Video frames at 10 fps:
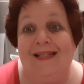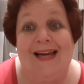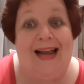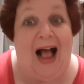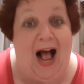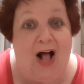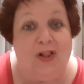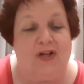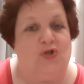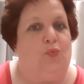to
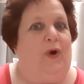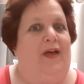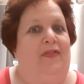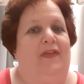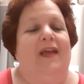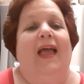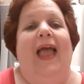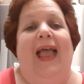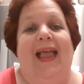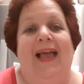college with,
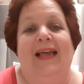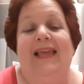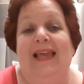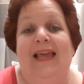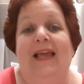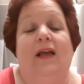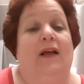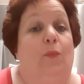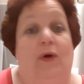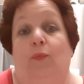and he,
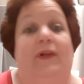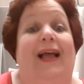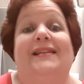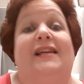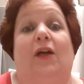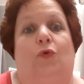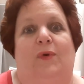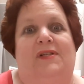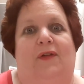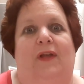we got together
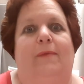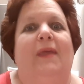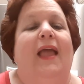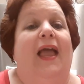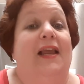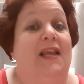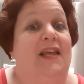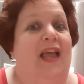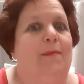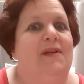recently, and he
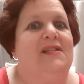gave me